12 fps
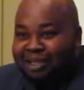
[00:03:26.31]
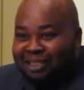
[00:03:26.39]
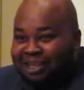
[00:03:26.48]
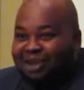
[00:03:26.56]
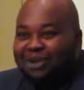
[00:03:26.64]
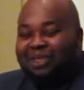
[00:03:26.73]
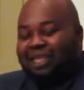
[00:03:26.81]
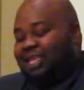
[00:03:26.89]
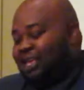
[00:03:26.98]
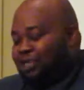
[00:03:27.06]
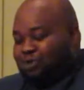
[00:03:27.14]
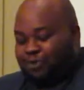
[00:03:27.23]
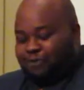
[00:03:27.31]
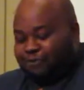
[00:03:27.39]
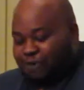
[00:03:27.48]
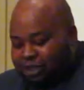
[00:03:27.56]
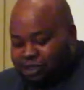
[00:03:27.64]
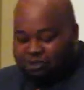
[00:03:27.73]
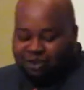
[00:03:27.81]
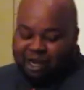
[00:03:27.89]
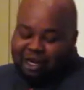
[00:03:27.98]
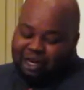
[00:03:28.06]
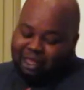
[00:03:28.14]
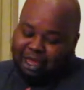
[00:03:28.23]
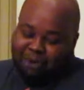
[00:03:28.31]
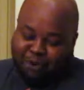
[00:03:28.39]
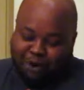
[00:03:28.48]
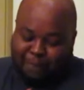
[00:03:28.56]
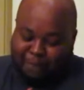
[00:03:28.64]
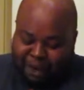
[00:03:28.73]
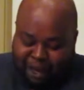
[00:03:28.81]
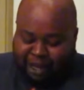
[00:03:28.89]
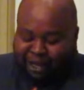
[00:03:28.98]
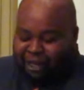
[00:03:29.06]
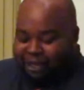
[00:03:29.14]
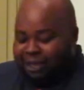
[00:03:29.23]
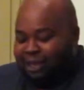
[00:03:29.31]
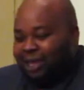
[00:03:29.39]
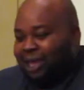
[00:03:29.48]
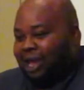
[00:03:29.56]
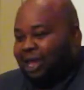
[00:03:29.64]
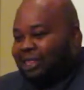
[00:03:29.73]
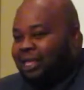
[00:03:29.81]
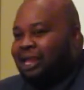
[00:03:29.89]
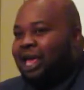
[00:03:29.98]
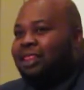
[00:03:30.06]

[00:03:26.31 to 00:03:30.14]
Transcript: The kids were frustrated, they were complaining, and then